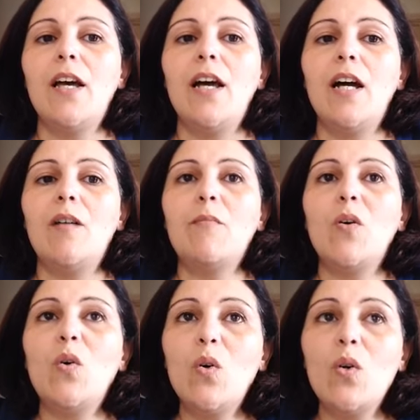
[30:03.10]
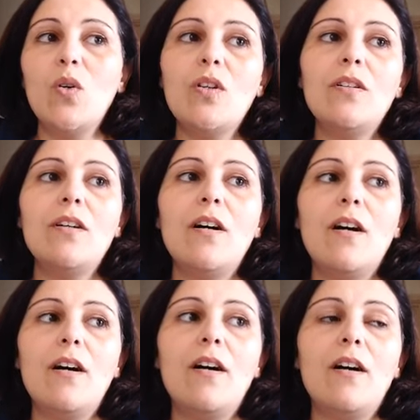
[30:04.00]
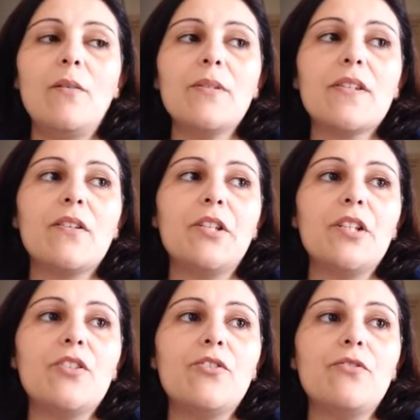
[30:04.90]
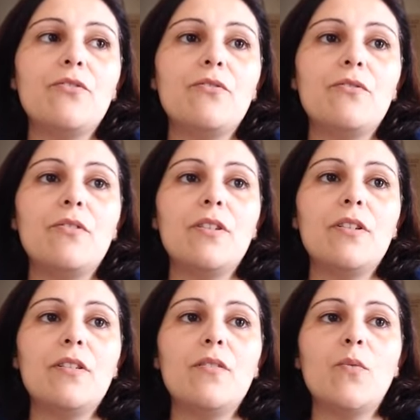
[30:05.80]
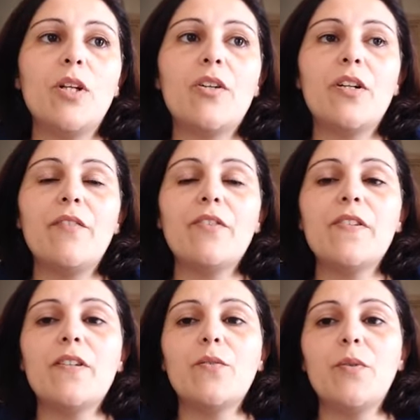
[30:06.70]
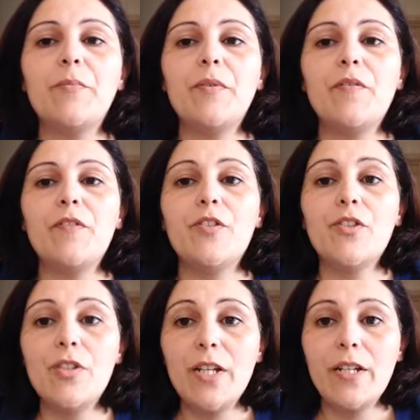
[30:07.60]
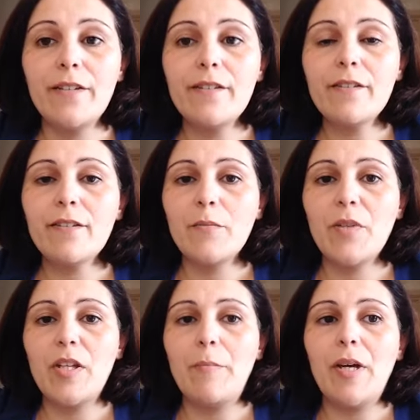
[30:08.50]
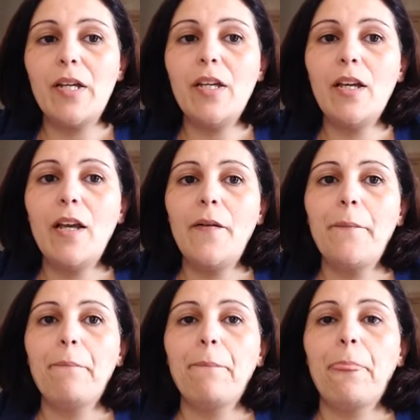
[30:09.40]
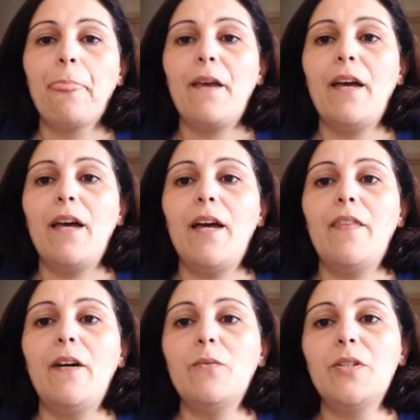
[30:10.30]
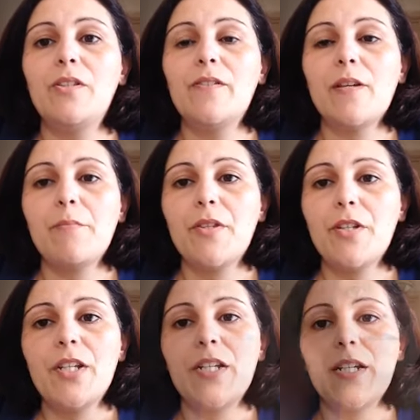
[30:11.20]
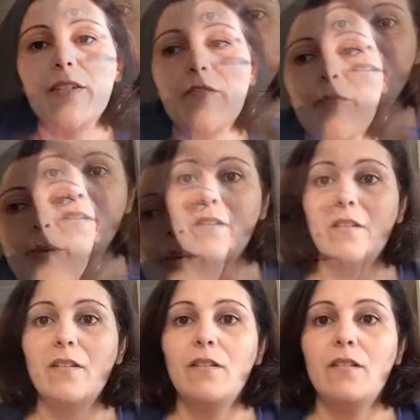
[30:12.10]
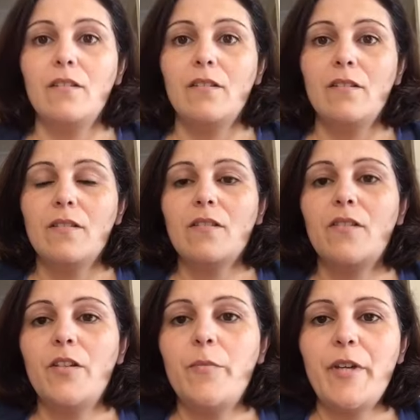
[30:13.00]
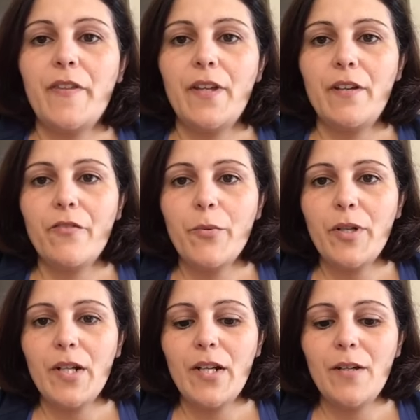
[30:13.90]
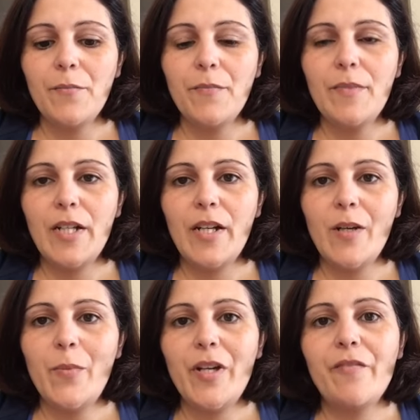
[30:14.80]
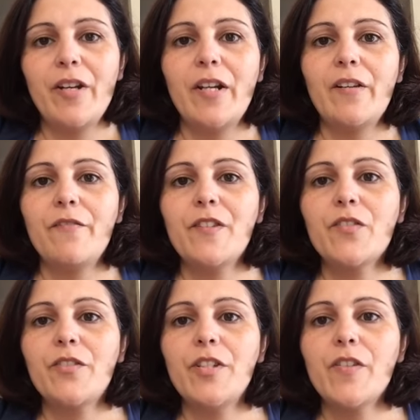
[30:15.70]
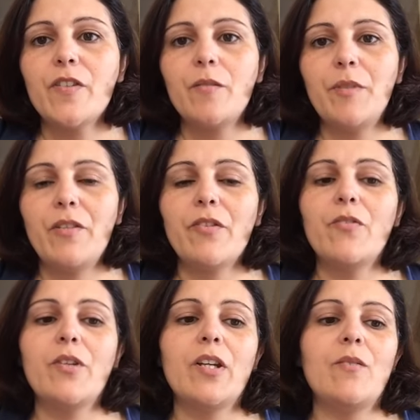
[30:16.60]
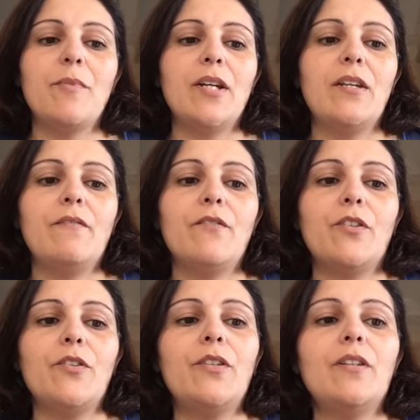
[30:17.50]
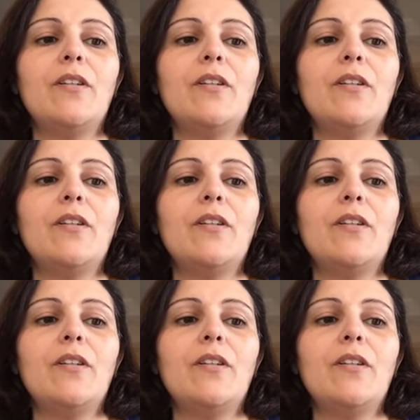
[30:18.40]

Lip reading: Or I was going to work on every single whip for 2 days in May, and that would use up 30 days of May. Sorry about that, everyone. My iPad ran out of storage, so I'm now recording on my phone.